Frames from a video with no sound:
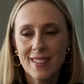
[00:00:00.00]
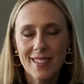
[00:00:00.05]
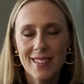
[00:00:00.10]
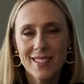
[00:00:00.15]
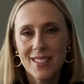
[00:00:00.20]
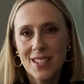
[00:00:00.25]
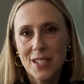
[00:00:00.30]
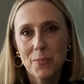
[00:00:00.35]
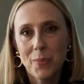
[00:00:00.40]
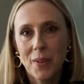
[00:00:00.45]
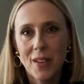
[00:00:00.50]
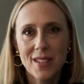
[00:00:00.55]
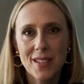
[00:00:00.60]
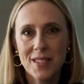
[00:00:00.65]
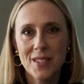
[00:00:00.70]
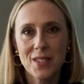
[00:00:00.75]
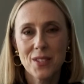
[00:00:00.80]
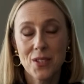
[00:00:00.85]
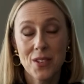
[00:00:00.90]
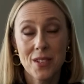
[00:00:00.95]
just because
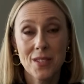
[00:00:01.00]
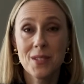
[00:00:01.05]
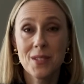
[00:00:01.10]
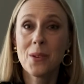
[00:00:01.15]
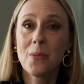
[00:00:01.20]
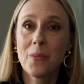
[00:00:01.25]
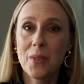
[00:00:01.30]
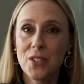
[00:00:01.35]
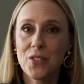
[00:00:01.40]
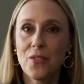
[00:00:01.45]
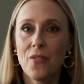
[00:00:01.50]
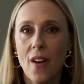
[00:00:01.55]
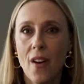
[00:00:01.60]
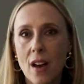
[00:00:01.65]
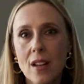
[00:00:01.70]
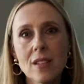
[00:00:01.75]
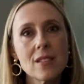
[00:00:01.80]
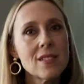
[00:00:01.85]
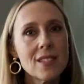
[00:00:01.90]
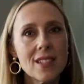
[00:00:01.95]
it's just so much
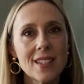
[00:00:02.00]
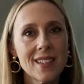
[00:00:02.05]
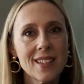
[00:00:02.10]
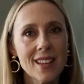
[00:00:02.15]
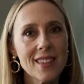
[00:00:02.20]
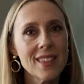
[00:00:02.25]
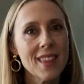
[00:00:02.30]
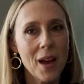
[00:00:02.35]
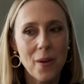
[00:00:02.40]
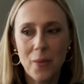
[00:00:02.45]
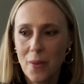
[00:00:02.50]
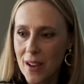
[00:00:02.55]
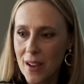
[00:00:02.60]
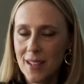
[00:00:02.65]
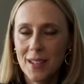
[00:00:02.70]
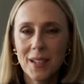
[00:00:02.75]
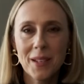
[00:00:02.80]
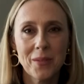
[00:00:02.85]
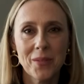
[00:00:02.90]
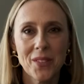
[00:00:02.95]
fun to knit that way
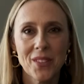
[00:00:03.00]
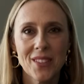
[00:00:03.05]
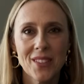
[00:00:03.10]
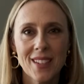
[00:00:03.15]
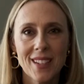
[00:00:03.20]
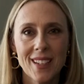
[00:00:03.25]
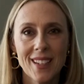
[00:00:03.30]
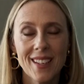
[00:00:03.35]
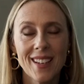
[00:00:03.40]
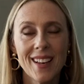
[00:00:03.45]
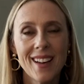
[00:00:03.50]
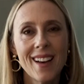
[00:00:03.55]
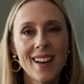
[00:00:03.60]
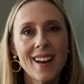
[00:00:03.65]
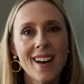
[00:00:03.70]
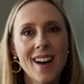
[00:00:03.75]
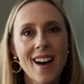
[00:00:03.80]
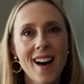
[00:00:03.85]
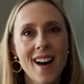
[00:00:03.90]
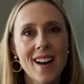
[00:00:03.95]
in community.
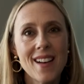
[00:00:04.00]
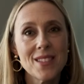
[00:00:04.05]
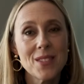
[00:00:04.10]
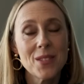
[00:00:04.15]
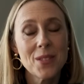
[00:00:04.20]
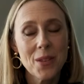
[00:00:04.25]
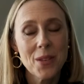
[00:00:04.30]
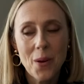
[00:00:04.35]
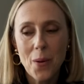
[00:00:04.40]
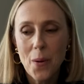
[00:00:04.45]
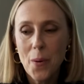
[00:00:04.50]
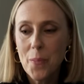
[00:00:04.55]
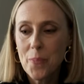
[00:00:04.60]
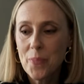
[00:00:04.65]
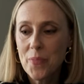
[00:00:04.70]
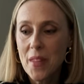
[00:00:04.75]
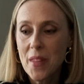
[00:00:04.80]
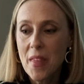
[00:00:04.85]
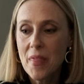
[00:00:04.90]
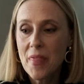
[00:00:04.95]

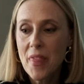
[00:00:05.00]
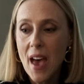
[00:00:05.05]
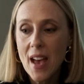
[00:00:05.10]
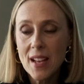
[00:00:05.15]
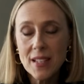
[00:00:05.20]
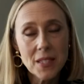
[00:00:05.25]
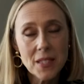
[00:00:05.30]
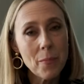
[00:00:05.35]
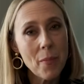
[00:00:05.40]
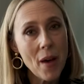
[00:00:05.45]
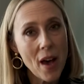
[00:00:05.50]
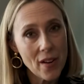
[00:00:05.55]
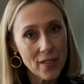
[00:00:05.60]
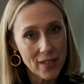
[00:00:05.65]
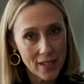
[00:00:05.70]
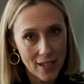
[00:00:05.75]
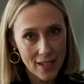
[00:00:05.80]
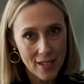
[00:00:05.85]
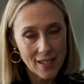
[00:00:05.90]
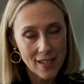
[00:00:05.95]
So that's about
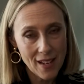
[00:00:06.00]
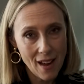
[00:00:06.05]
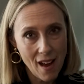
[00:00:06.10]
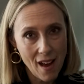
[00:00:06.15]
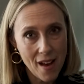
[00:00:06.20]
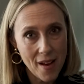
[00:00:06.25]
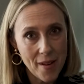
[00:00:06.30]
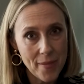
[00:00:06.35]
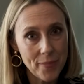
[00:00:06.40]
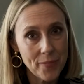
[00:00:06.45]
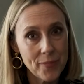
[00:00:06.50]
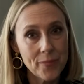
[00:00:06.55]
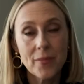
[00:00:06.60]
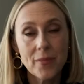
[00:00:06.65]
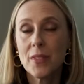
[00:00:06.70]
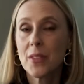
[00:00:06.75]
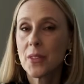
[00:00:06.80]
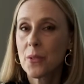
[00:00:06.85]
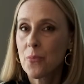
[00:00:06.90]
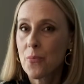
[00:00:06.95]
it.
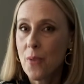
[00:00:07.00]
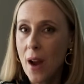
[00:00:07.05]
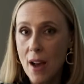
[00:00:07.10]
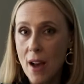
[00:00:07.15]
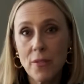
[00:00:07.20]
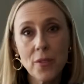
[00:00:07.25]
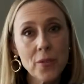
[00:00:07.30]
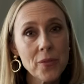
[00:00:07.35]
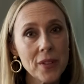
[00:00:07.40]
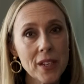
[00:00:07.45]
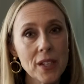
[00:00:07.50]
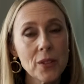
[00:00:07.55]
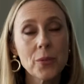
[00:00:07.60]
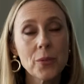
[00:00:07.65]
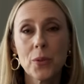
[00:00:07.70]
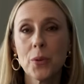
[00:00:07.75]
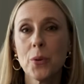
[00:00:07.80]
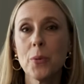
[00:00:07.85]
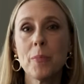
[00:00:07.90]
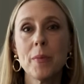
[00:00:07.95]
The Ravelry
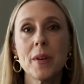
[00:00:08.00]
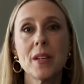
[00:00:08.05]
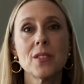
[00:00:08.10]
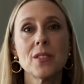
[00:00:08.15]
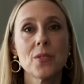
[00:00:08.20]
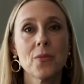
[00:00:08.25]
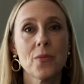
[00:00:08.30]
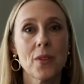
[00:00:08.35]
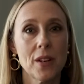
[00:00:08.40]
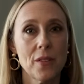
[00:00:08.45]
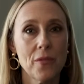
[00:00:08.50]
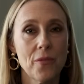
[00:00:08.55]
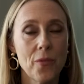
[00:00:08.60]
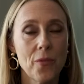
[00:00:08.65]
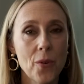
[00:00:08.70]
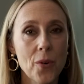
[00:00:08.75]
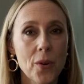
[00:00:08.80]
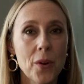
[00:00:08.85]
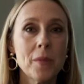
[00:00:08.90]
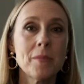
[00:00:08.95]
group is already
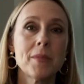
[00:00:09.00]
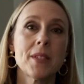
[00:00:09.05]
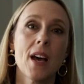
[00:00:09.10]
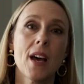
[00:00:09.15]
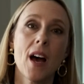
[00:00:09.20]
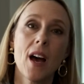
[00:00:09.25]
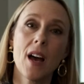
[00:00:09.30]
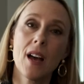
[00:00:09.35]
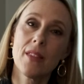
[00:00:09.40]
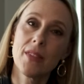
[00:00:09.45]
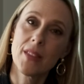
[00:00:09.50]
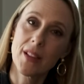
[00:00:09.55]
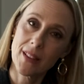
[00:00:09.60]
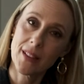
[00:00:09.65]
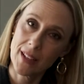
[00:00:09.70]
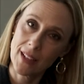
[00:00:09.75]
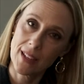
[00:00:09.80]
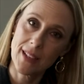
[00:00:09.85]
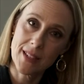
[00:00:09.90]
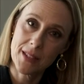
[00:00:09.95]
formed. The
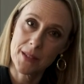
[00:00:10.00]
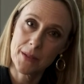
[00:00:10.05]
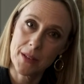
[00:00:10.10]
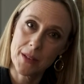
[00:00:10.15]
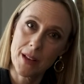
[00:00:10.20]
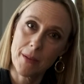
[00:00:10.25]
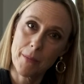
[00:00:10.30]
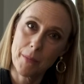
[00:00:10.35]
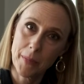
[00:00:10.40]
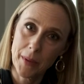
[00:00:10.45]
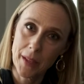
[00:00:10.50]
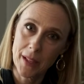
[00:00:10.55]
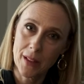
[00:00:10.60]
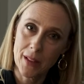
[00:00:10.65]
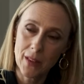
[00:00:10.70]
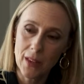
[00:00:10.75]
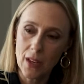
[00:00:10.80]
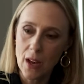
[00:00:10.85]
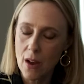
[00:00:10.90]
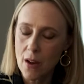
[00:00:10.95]
link is
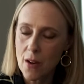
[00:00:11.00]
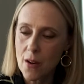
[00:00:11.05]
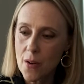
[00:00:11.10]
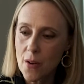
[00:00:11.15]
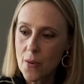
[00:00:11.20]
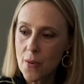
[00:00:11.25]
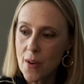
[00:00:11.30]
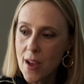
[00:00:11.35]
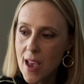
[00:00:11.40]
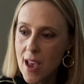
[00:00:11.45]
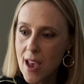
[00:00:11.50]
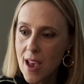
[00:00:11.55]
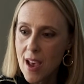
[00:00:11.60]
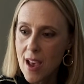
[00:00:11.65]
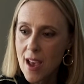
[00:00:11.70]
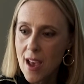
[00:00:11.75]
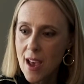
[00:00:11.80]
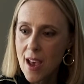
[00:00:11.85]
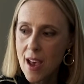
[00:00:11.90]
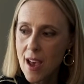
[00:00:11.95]
below.
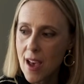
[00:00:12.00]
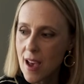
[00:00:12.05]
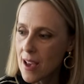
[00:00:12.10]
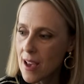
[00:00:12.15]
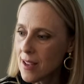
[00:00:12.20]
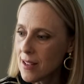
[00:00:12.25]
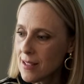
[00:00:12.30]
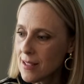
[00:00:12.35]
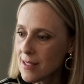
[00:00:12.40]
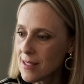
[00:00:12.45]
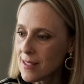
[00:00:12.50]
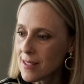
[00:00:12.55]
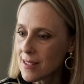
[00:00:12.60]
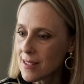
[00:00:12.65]
And